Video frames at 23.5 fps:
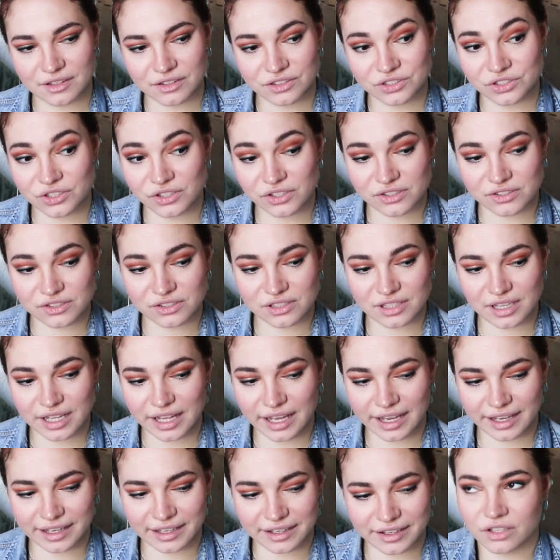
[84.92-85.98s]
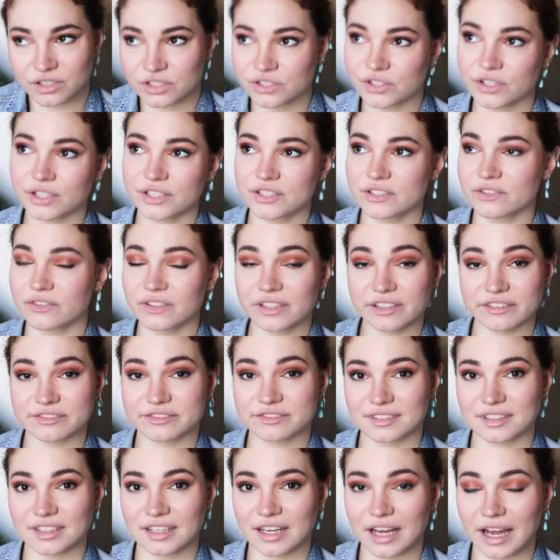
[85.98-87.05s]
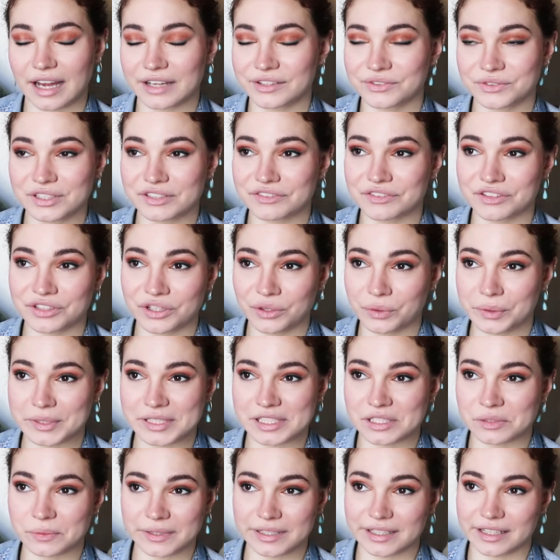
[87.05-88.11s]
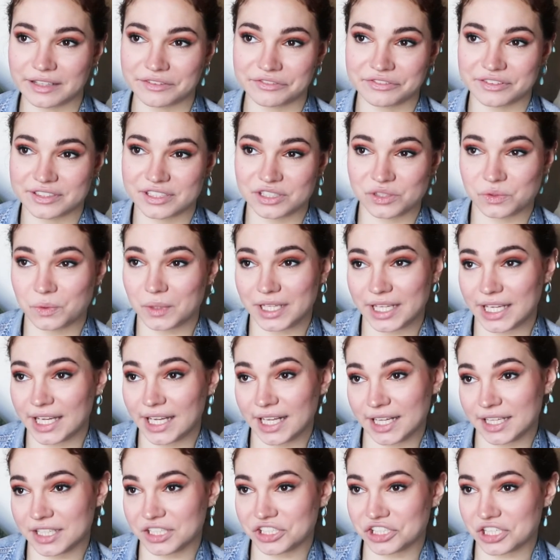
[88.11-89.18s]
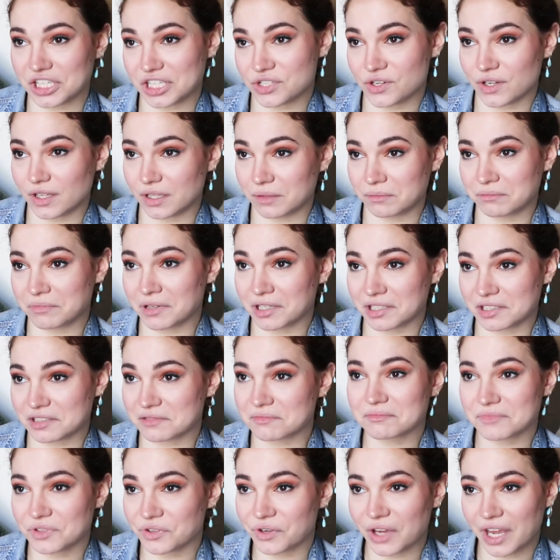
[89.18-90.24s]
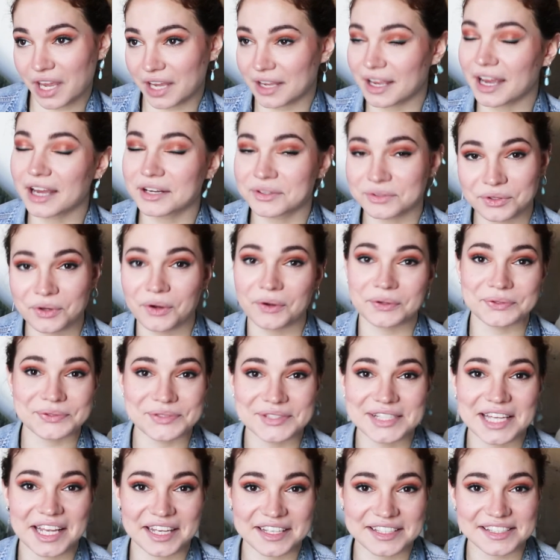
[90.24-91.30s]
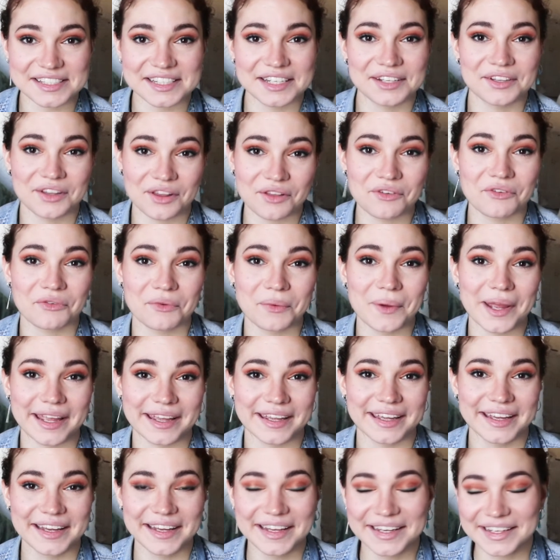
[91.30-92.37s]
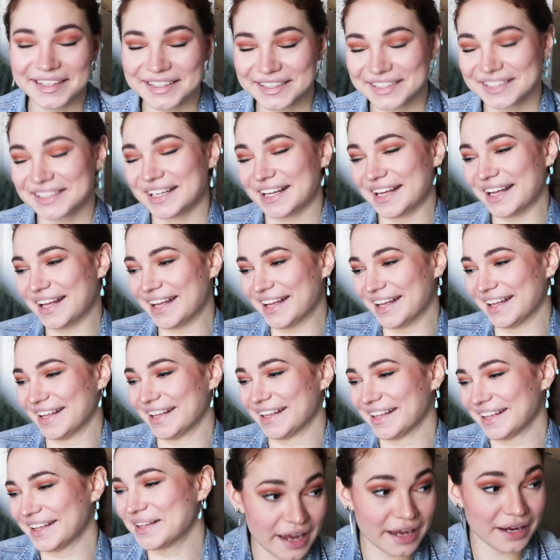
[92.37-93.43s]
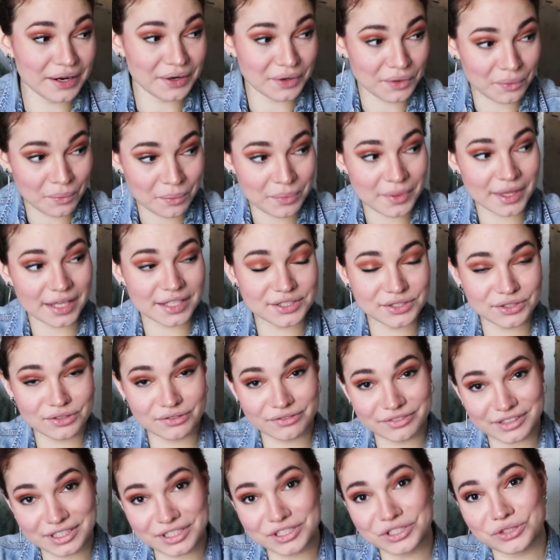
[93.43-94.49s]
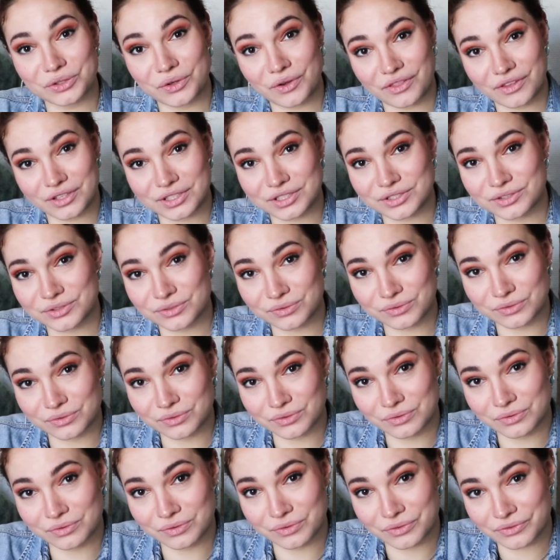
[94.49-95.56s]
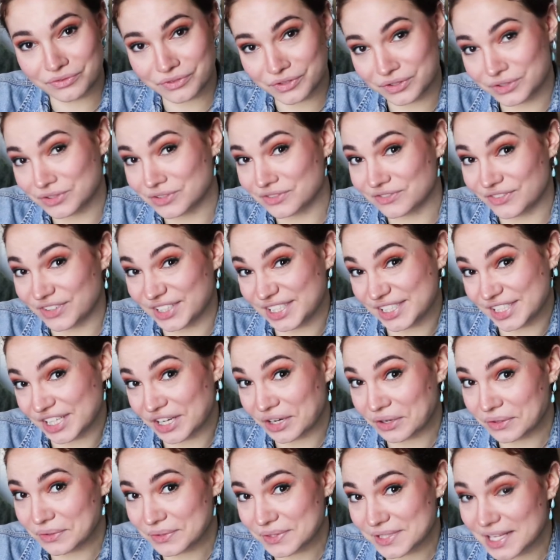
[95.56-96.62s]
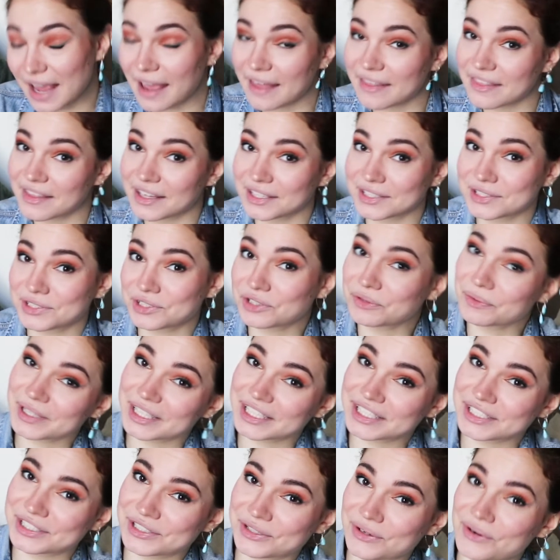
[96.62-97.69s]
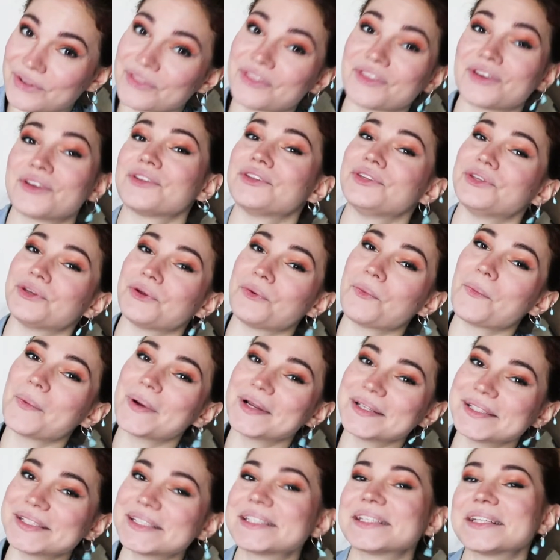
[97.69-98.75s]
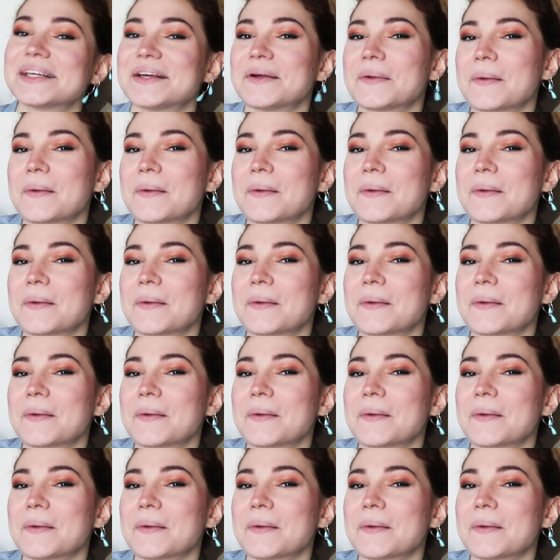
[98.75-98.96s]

just like the joy to live. I don't even know if it's really English actually, but okay, I don't know how to say it in another way. I hope that you've enjoyed the two first videos and that you'll enjoy the new ones,